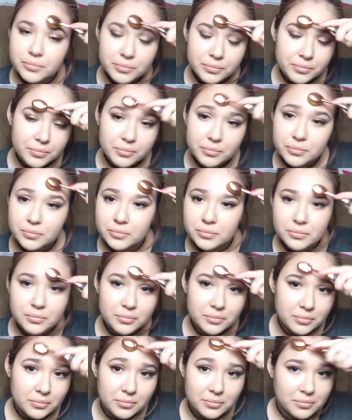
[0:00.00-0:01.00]
And then
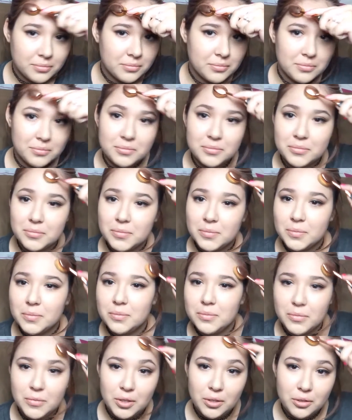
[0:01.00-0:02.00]
I'm just blending
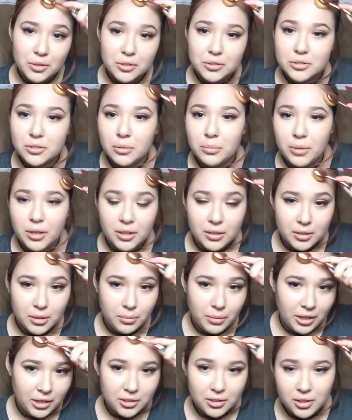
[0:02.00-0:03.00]
in the rest of my
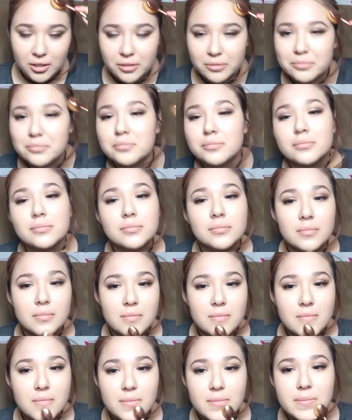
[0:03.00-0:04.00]
face, which
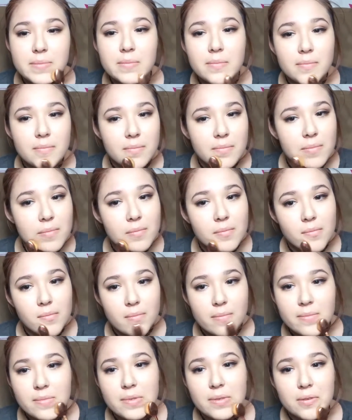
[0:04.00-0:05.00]
includes to
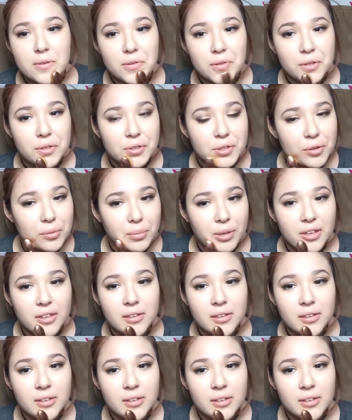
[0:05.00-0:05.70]
cover up my pimples on